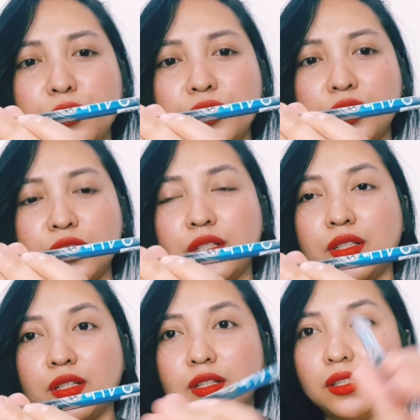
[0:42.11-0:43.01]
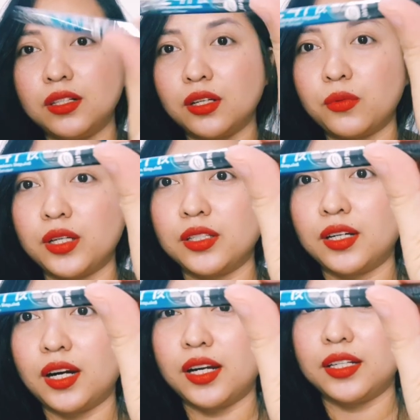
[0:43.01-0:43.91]
precision liquid
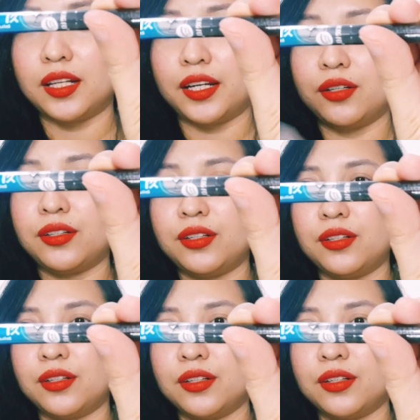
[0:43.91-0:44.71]
eyeliner.